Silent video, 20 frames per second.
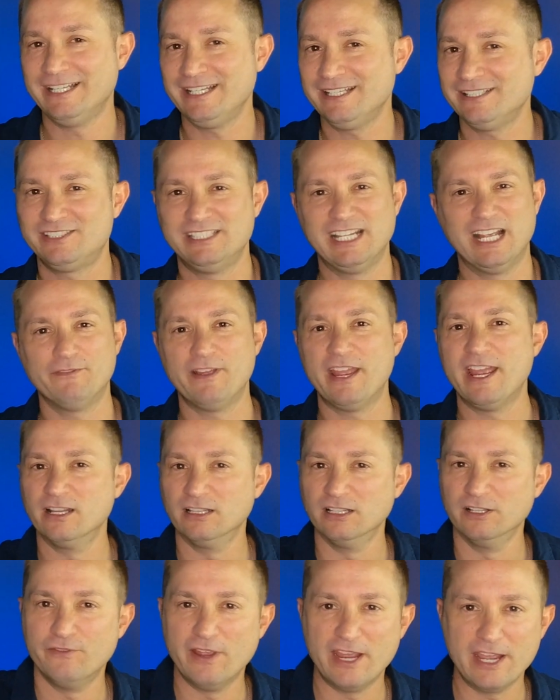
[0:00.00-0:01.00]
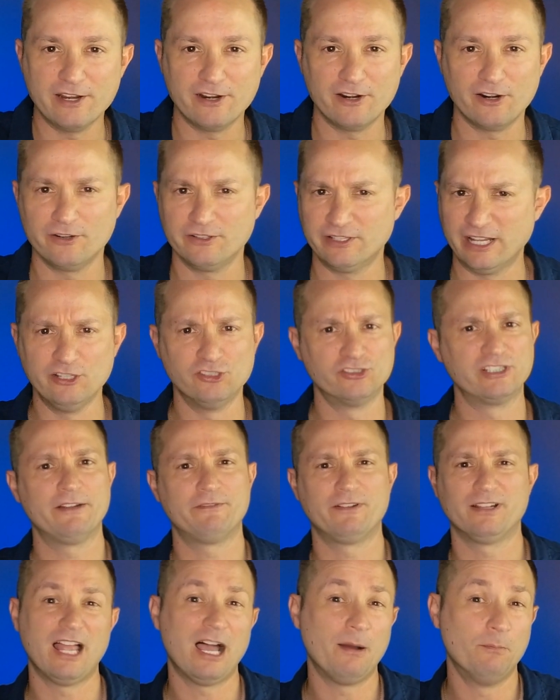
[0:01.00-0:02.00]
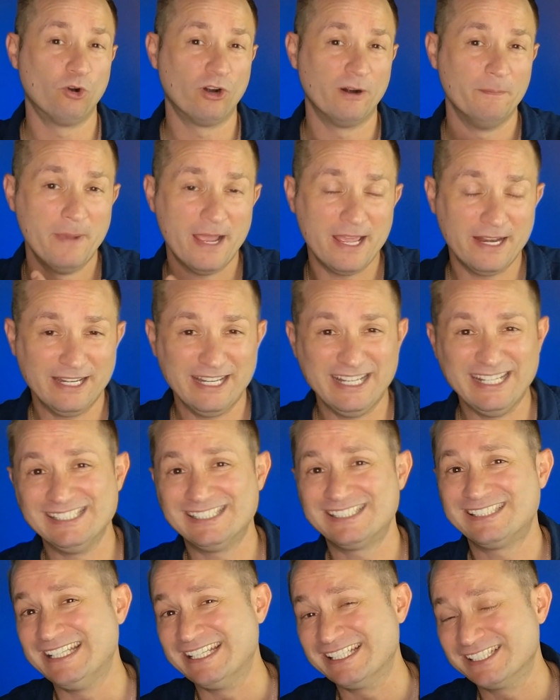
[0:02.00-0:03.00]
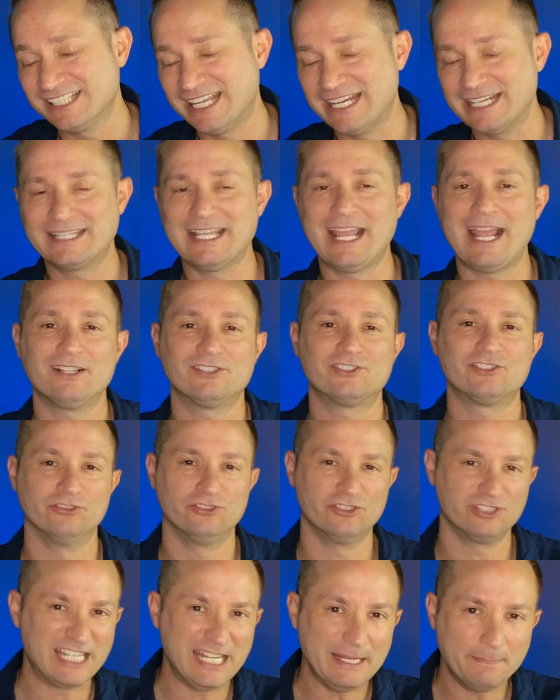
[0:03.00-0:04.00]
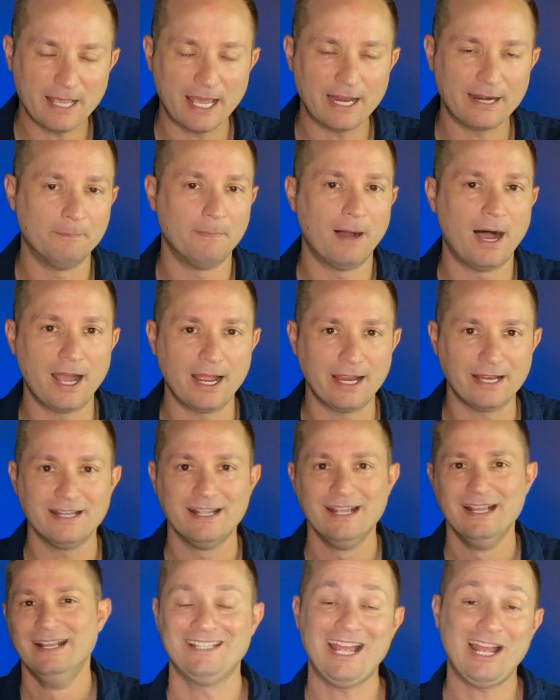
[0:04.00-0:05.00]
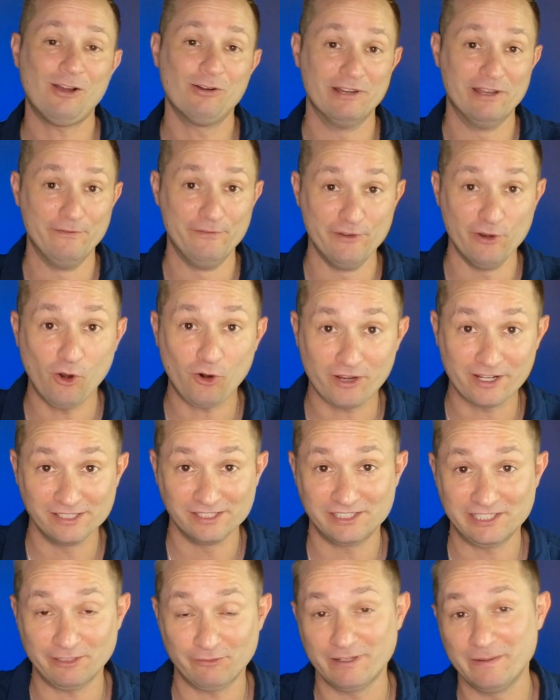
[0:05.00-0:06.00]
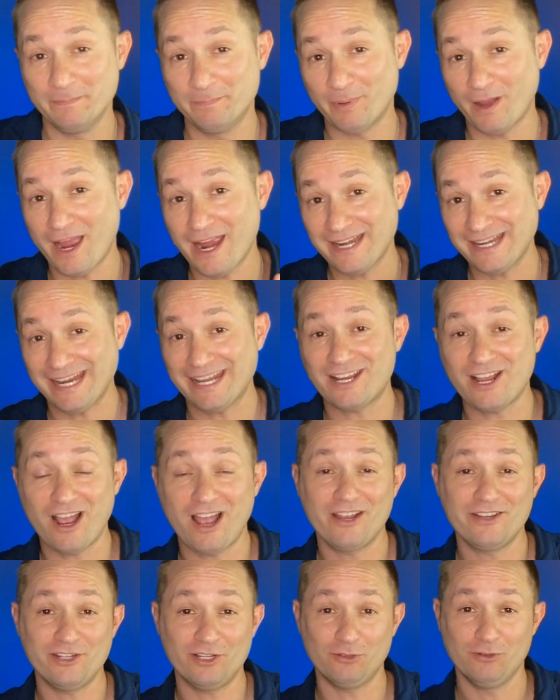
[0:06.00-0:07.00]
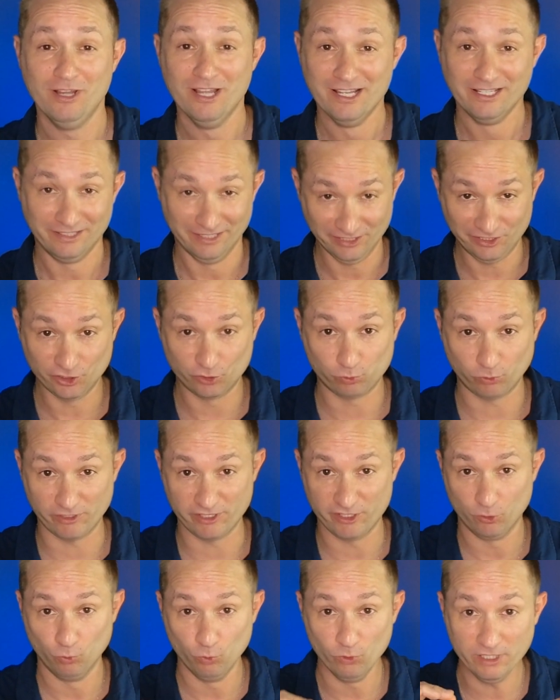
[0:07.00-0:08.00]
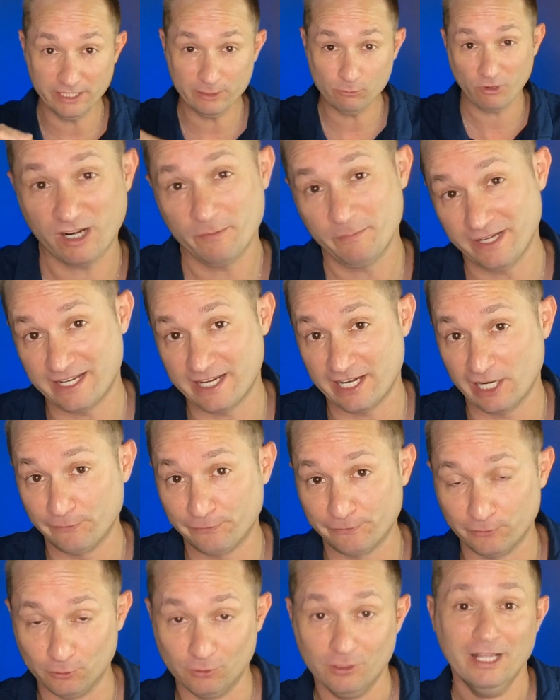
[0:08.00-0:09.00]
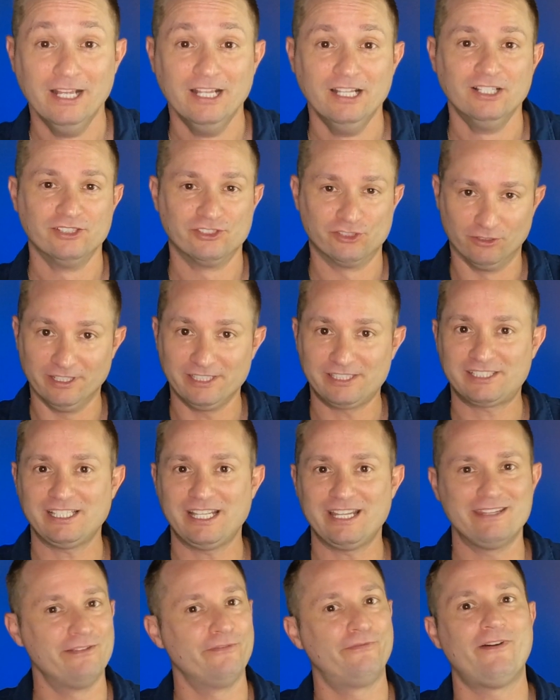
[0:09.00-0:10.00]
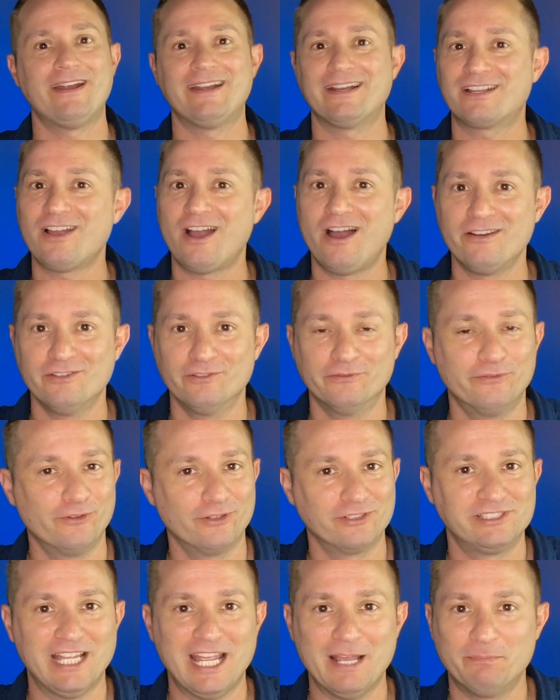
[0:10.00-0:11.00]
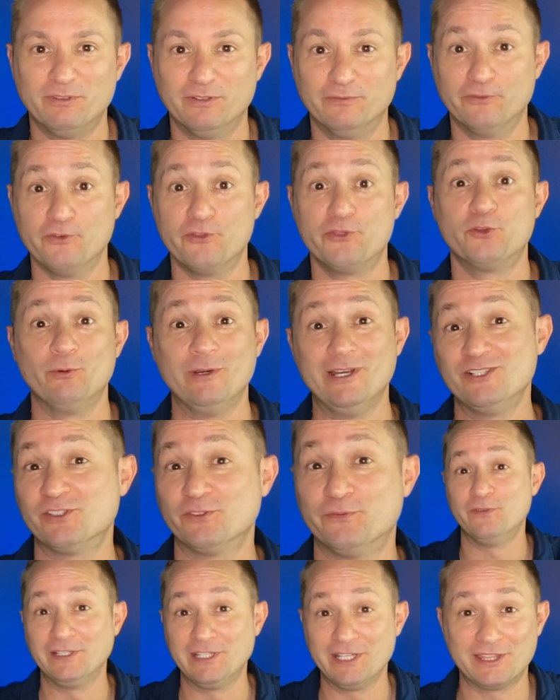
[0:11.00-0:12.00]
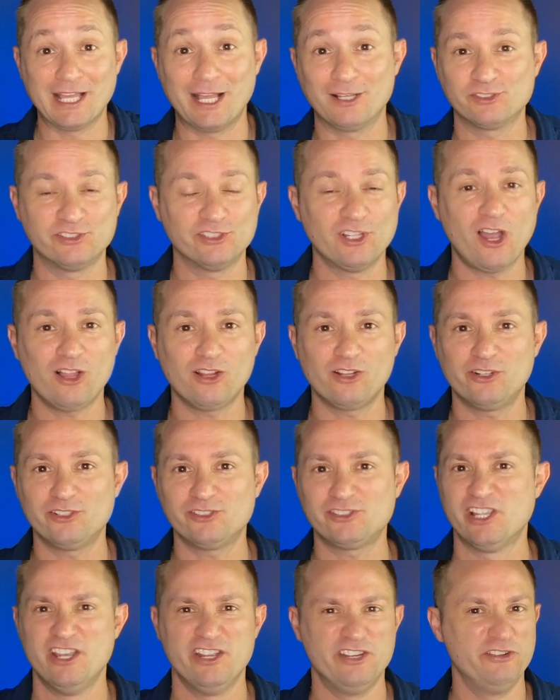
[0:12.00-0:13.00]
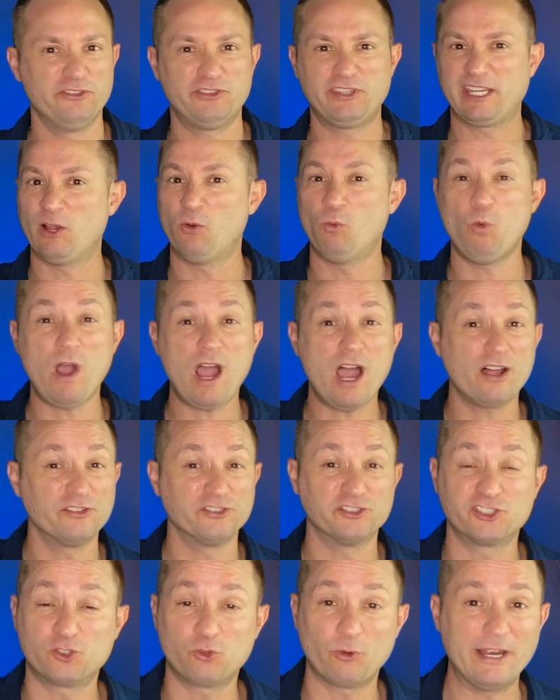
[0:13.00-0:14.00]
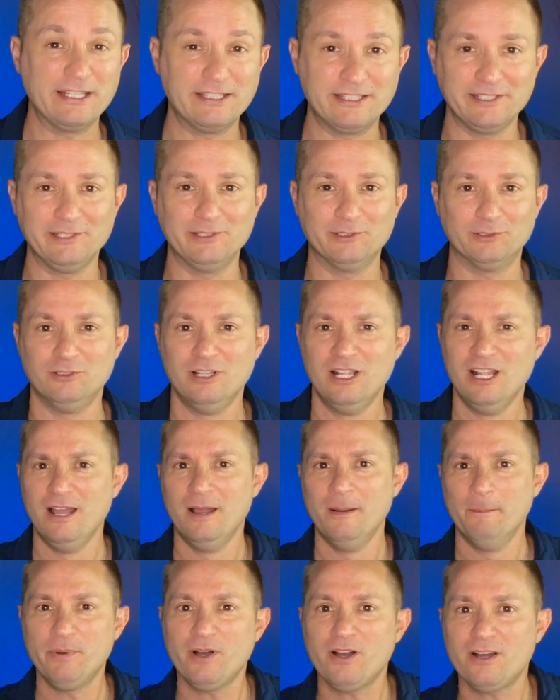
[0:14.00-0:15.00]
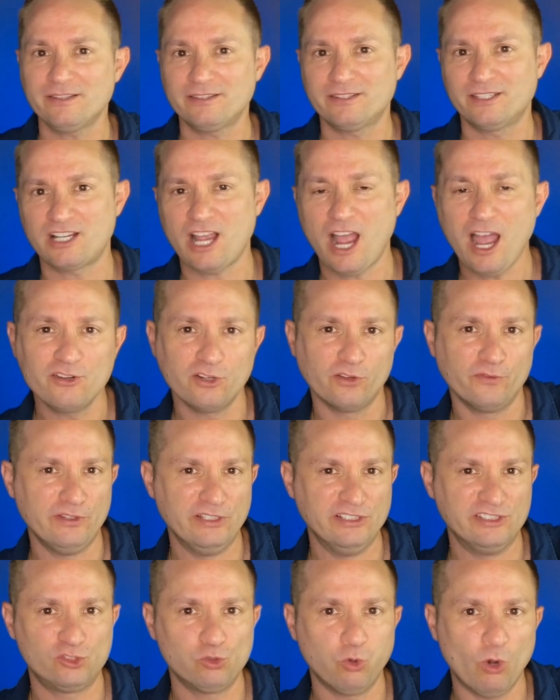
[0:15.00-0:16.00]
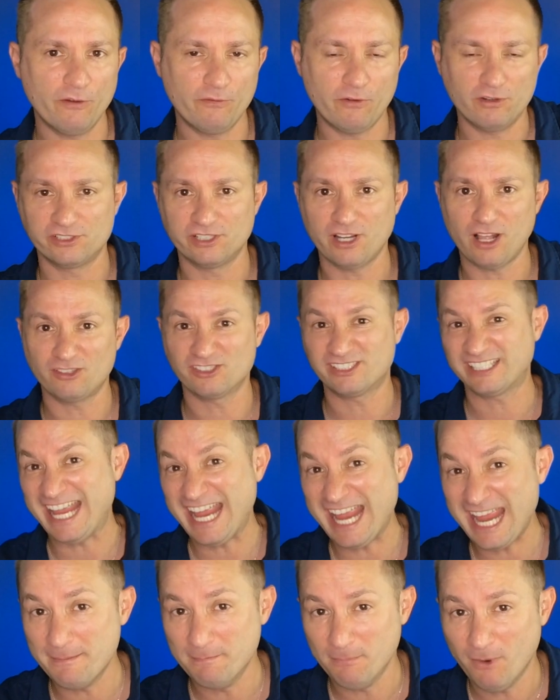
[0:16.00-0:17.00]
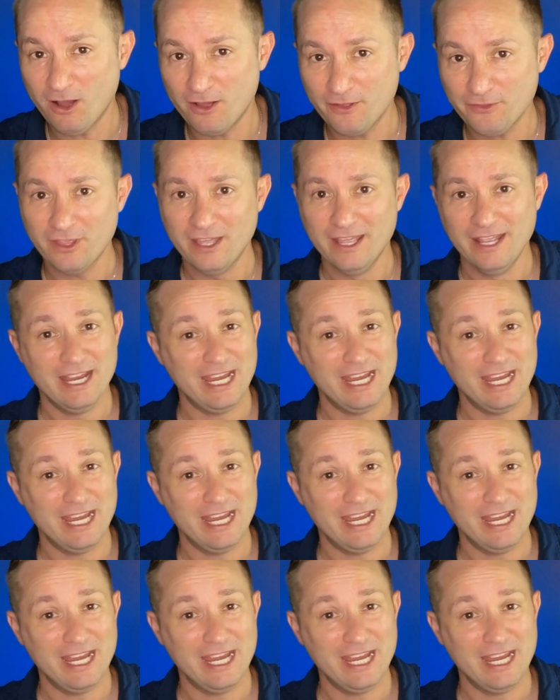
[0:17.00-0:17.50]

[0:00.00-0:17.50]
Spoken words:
is you have elevator, they usually have a lot more amenities, things like that. So just keep that in mind. Now, if you are considering buying a condo, this is where you really wanna be careful. So let's say you find a condo, for example, for $350,000. You're thinking, wow, this is a great deal. But the condo fee is $1,200 a month.